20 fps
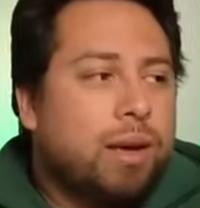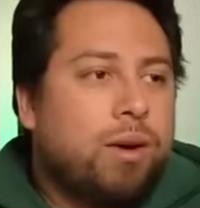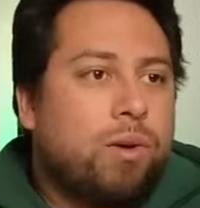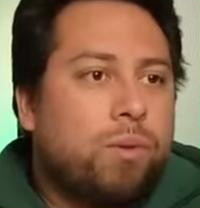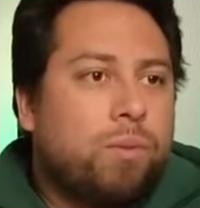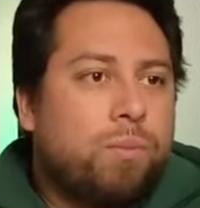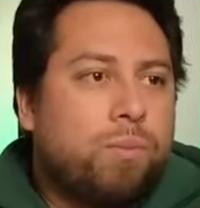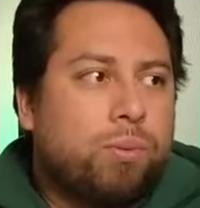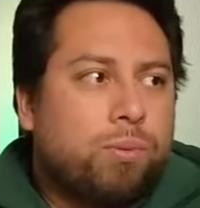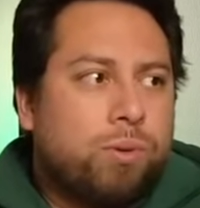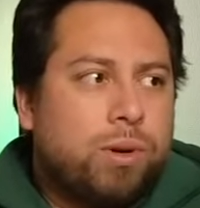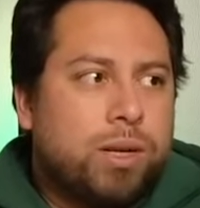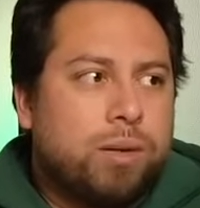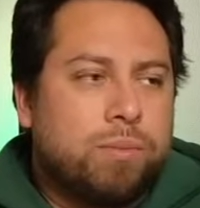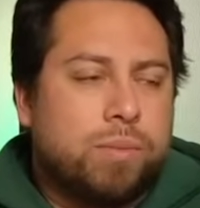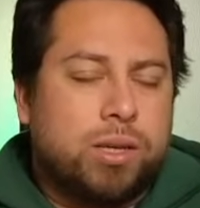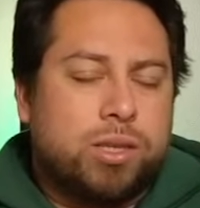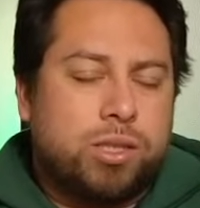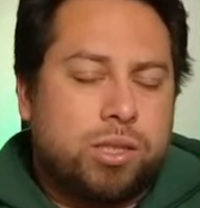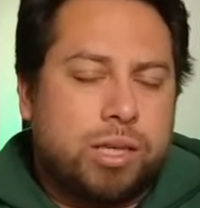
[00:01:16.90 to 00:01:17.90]
pretty
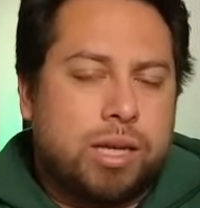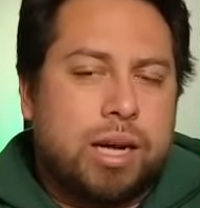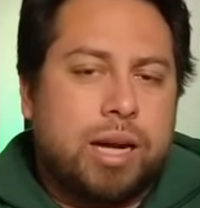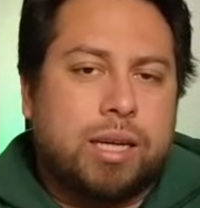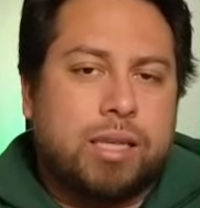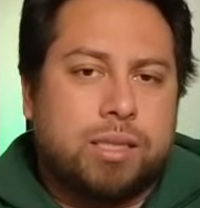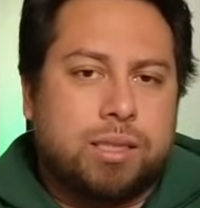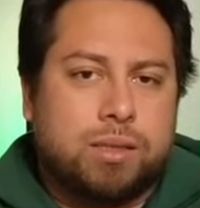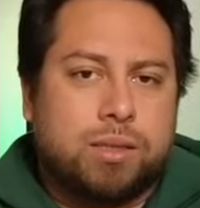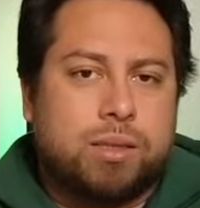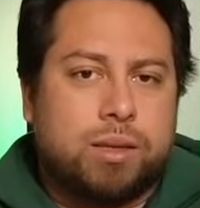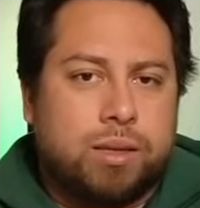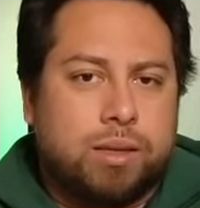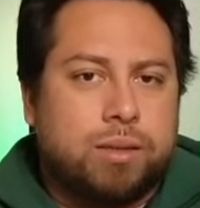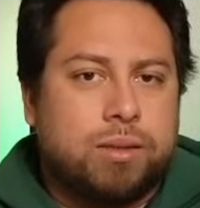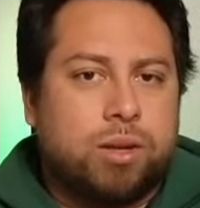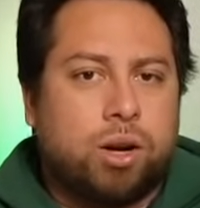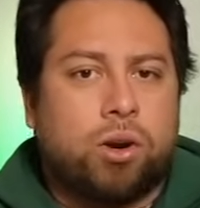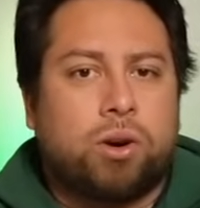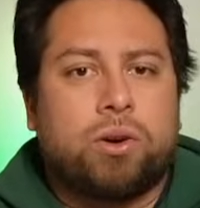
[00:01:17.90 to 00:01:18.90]
much has
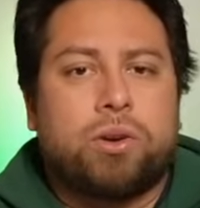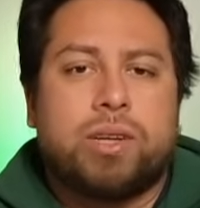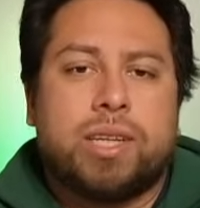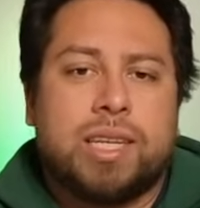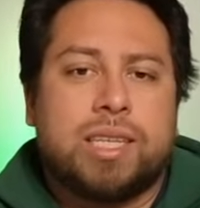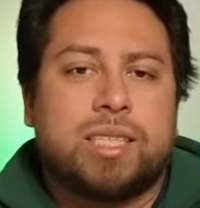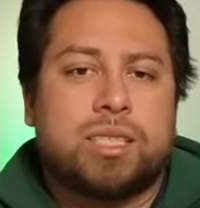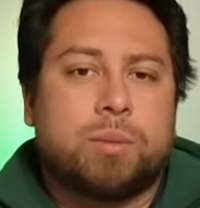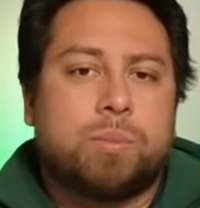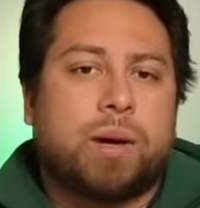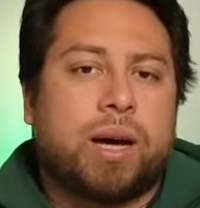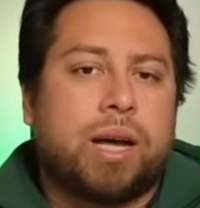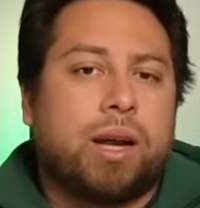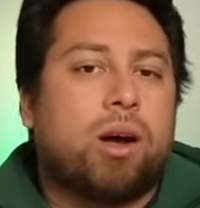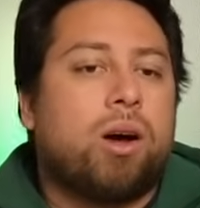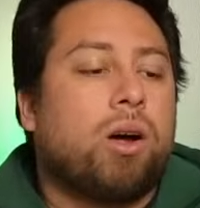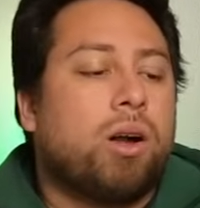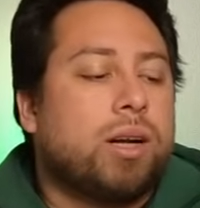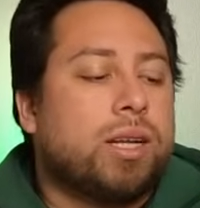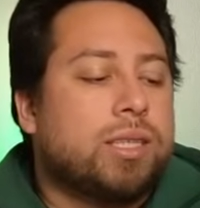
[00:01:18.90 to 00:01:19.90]
earned his
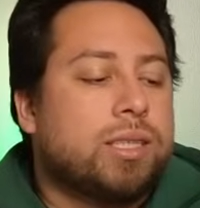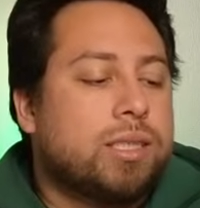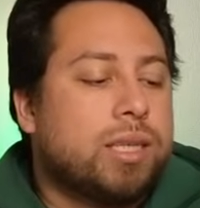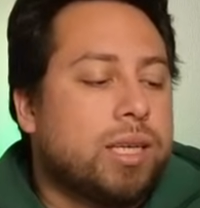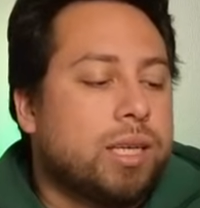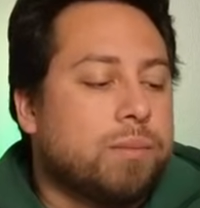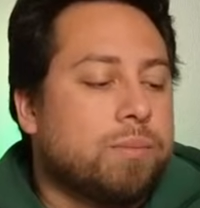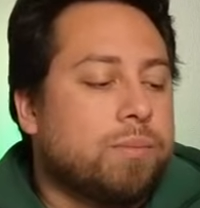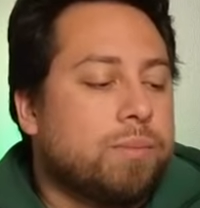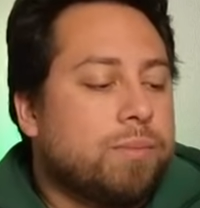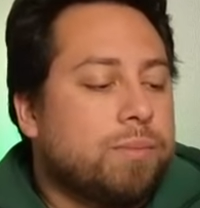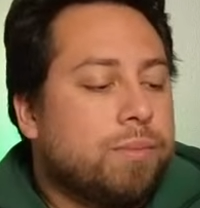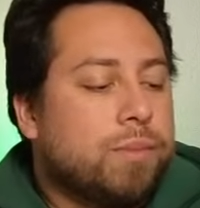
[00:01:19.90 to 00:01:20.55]
spot on this team.